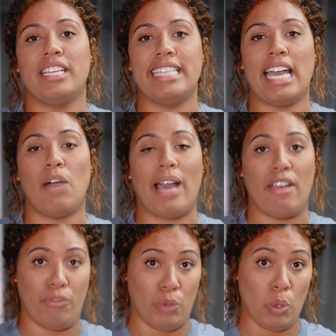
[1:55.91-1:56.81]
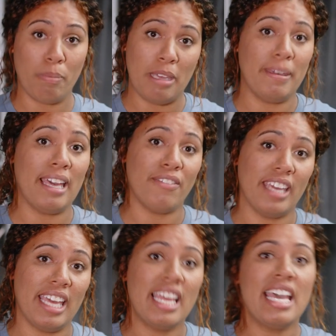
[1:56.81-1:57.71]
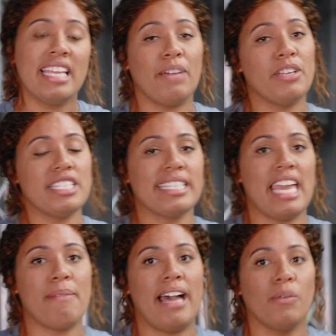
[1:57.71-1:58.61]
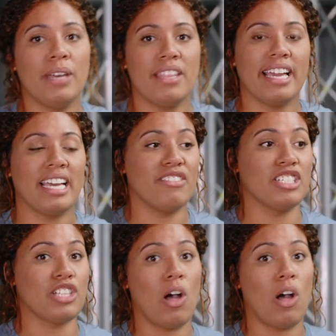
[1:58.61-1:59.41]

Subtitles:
the DIY full PPF kit that we just came out with that covers